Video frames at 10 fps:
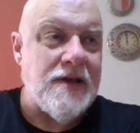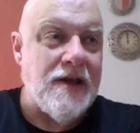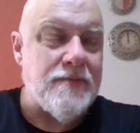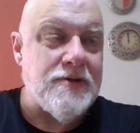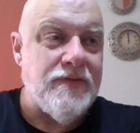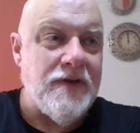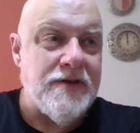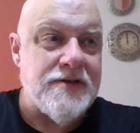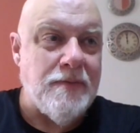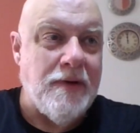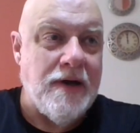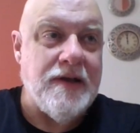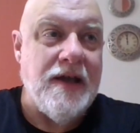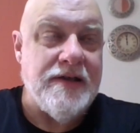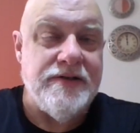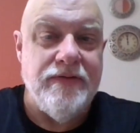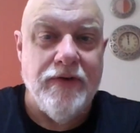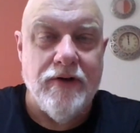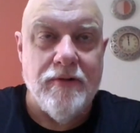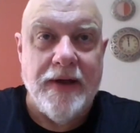and I'm sure if you listen to podcasts, you've
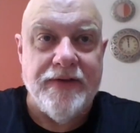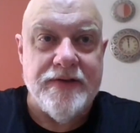heard about